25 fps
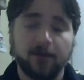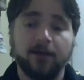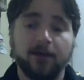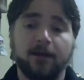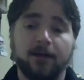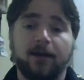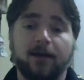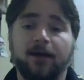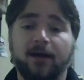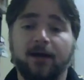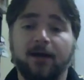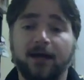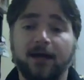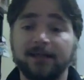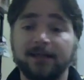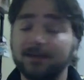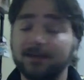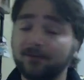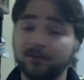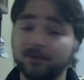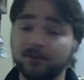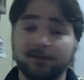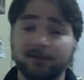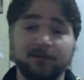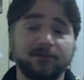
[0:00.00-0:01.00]
I
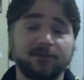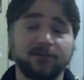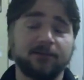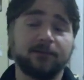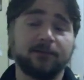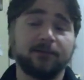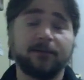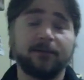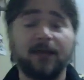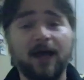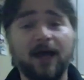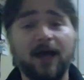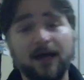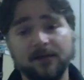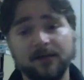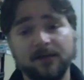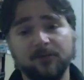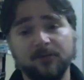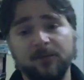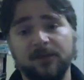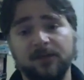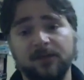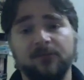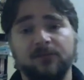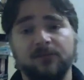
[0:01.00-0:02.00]
definitely think there's a lot
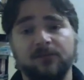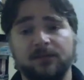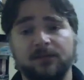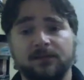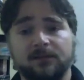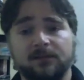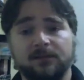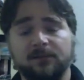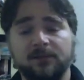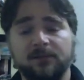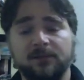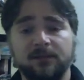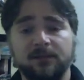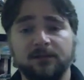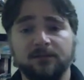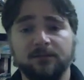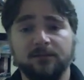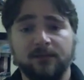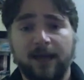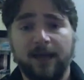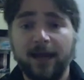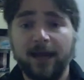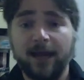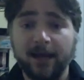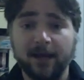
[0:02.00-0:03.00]
of benefit to be
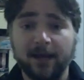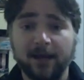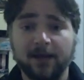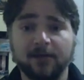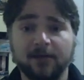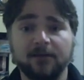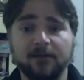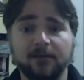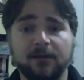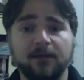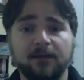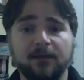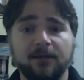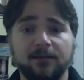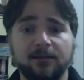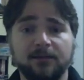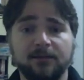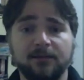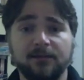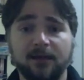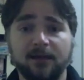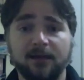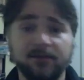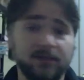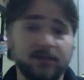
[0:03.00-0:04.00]
had in
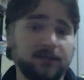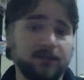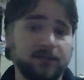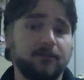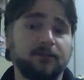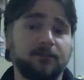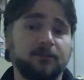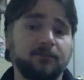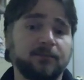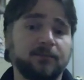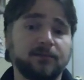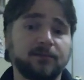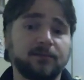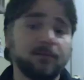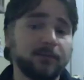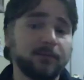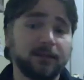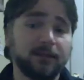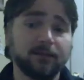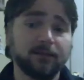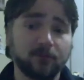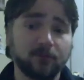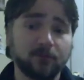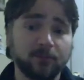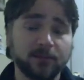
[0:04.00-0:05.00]
diving into
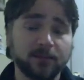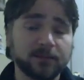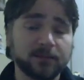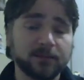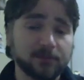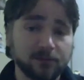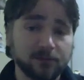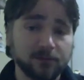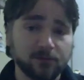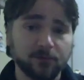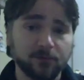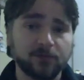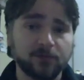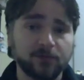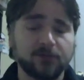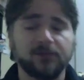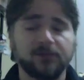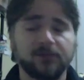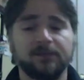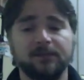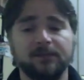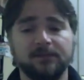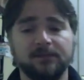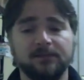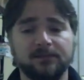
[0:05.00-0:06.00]
assembly a little bit too.
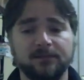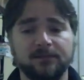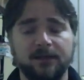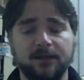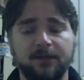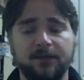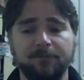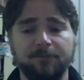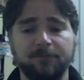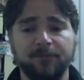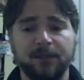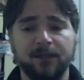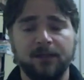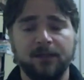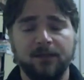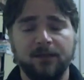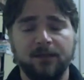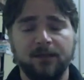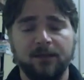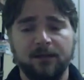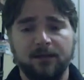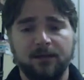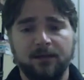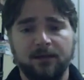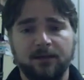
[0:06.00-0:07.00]
It's
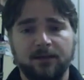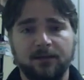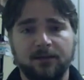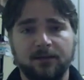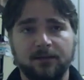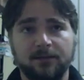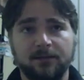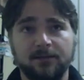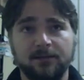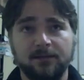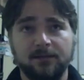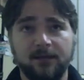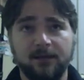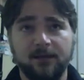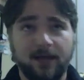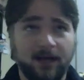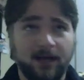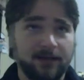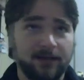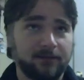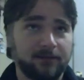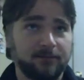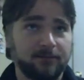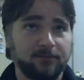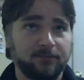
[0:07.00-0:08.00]

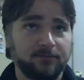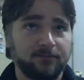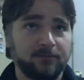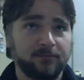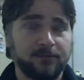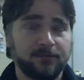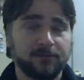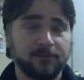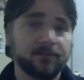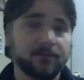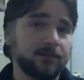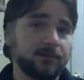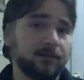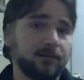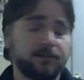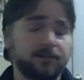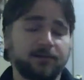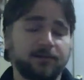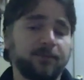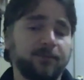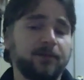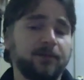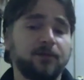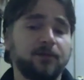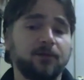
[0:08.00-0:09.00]
not necessarily
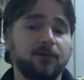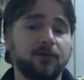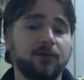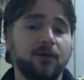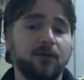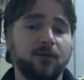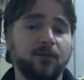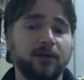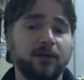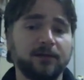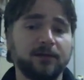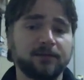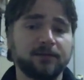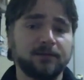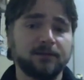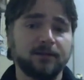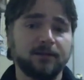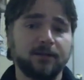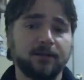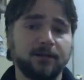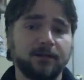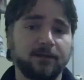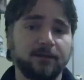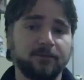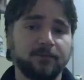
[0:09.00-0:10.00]
something you're going
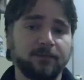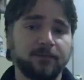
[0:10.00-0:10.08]
to